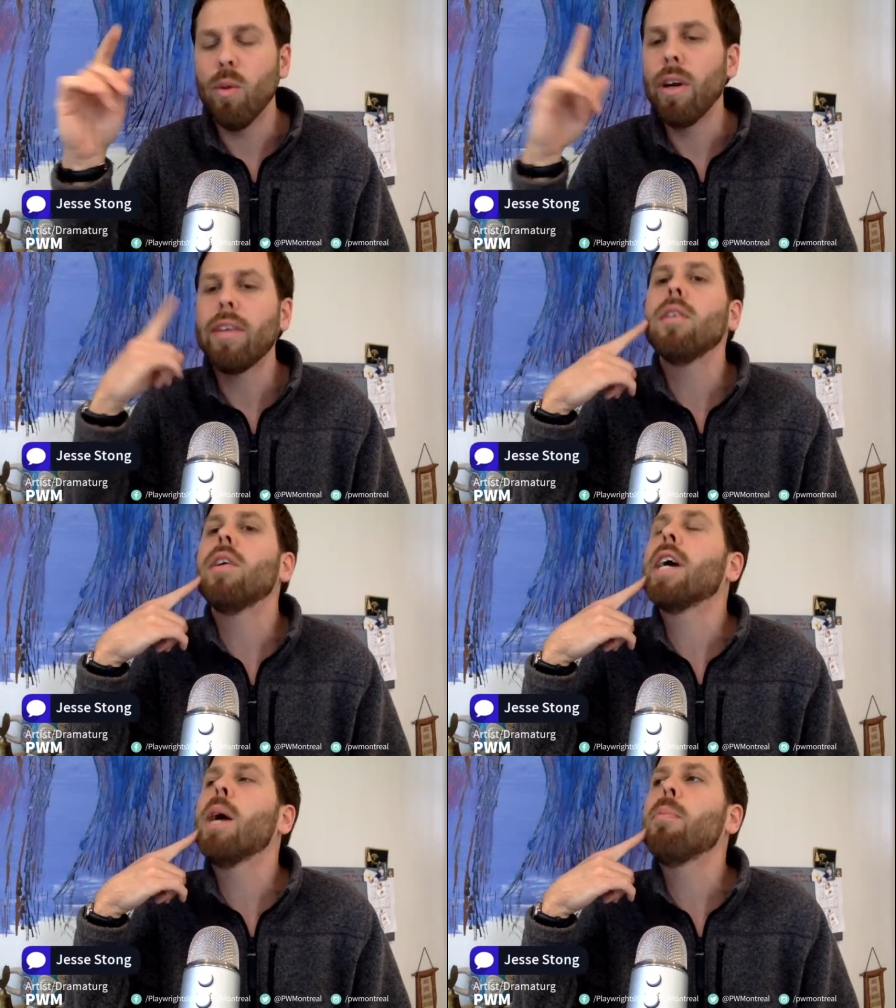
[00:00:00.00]
want you to
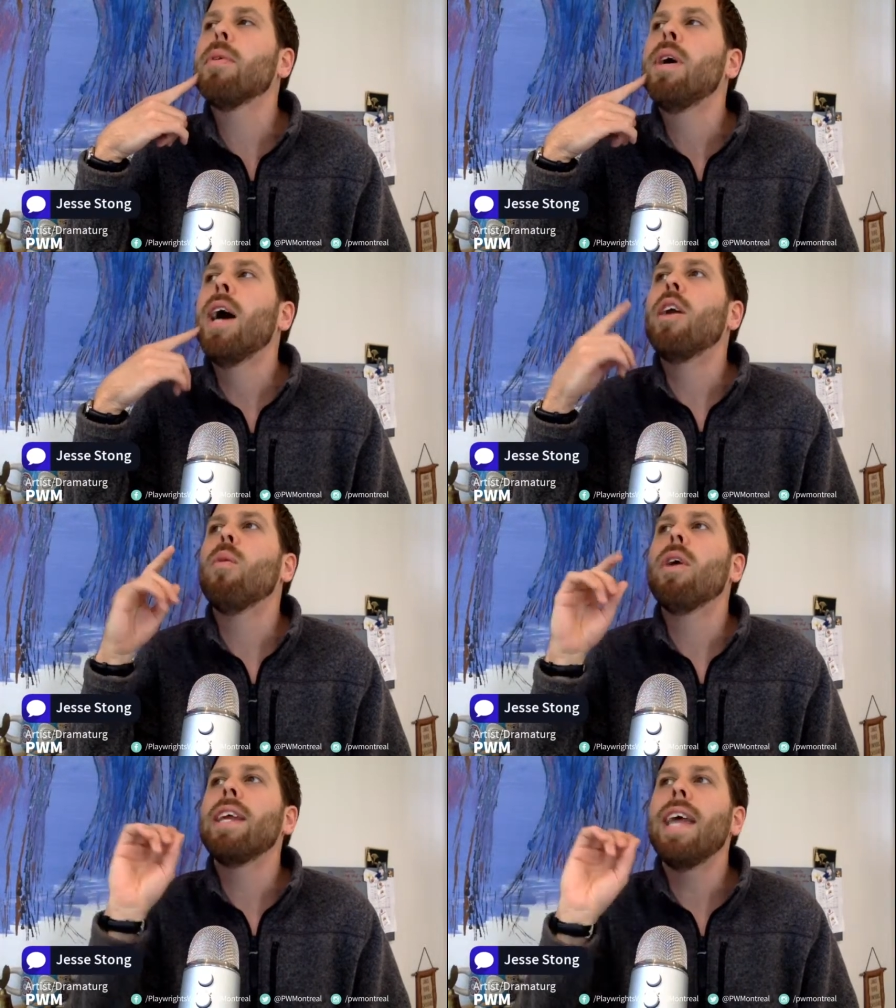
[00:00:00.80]
look up. I don't
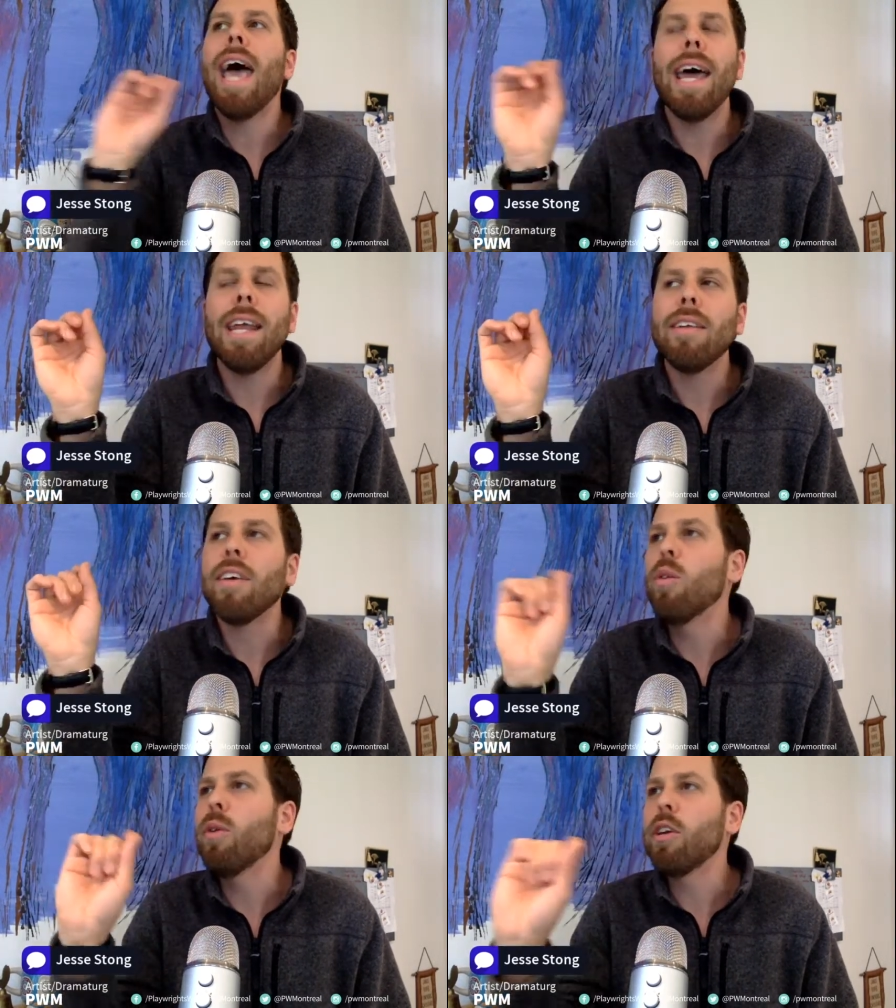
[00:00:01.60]
want you to edit.
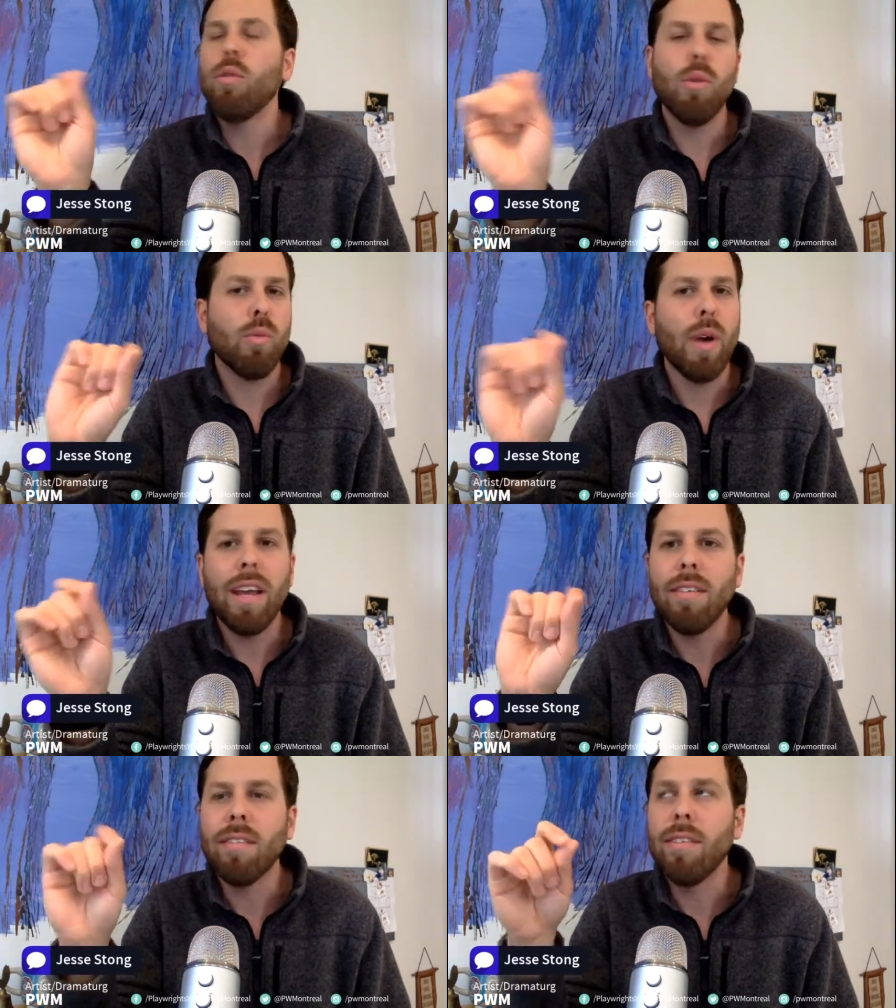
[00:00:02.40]
I don't want you to erase.